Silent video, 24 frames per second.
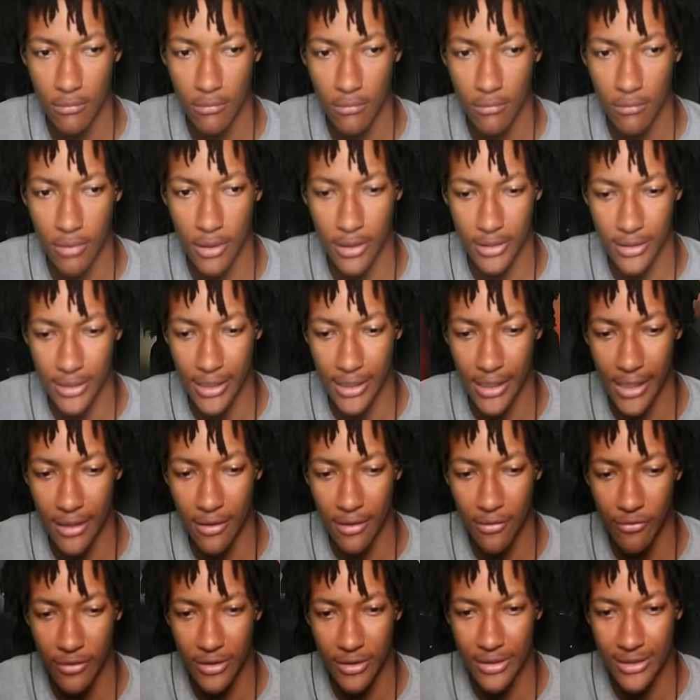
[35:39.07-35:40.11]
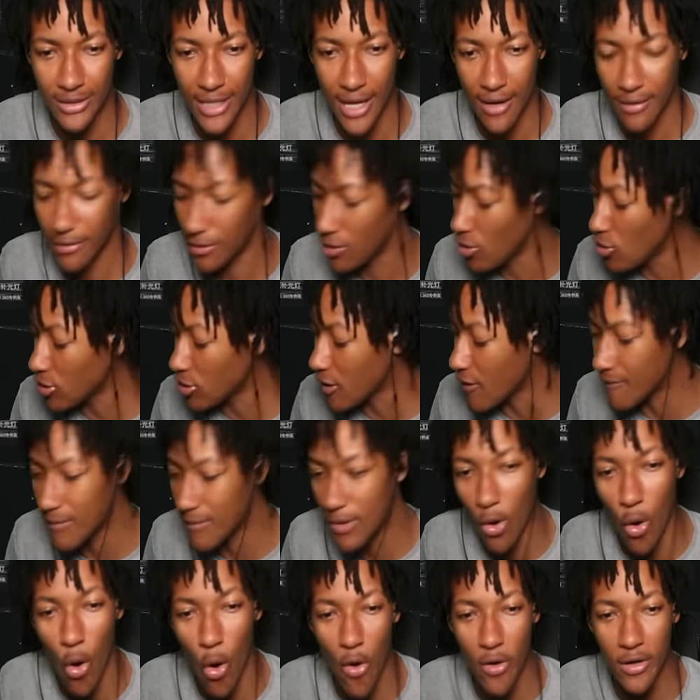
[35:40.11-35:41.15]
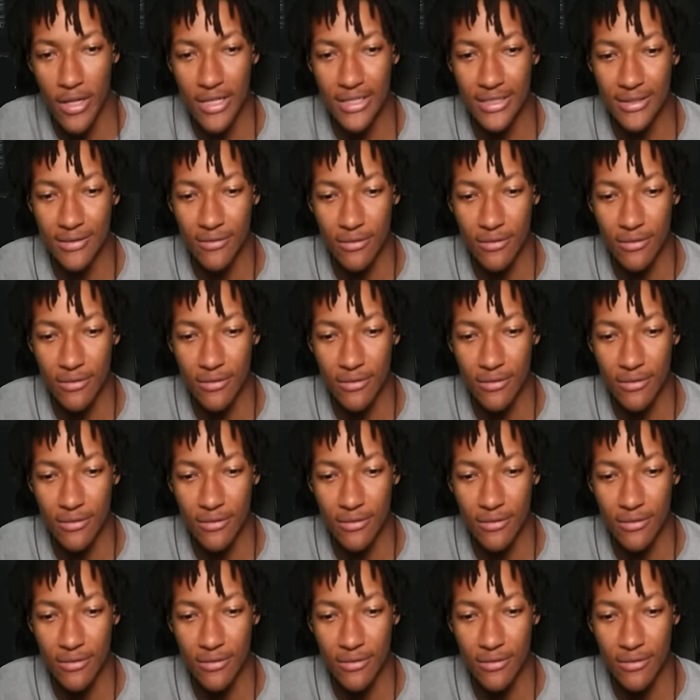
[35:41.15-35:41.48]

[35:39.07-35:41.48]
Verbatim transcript: Press E to reset. You're giving me all these